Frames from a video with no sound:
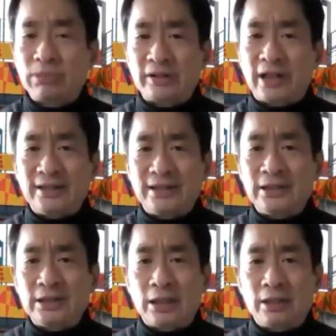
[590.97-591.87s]
but they
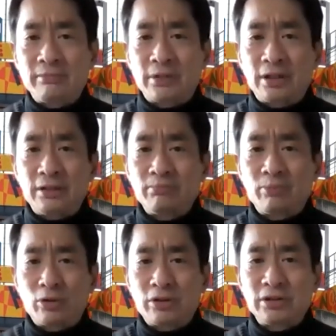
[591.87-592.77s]
didn't come on
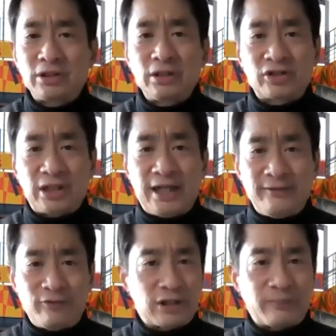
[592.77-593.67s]
board
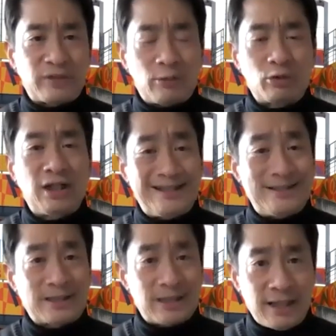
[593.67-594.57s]
slave ships. They were not
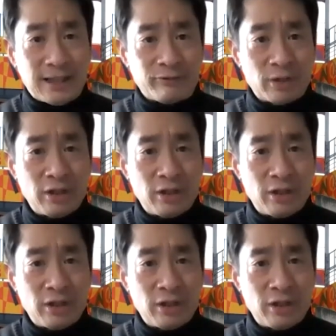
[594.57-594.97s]
enslaved.